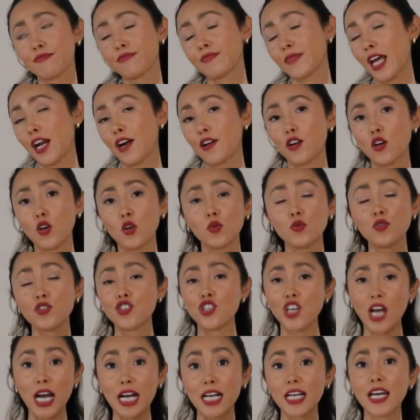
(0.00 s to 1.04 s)
I don't know,
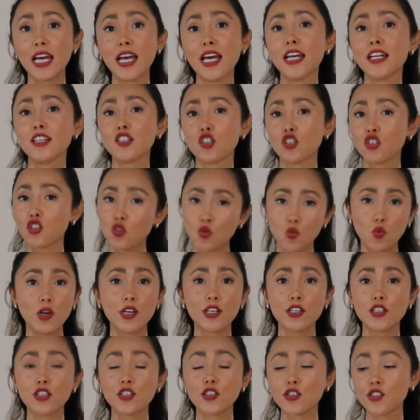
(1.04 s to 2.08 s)
jackets or
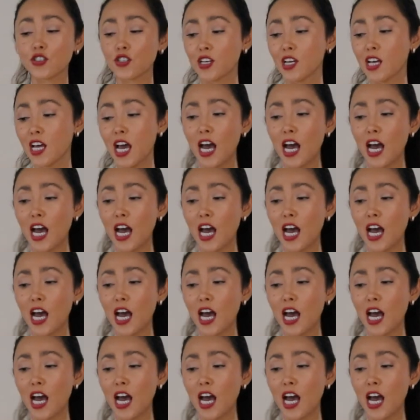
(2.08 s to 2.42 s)
sweaters,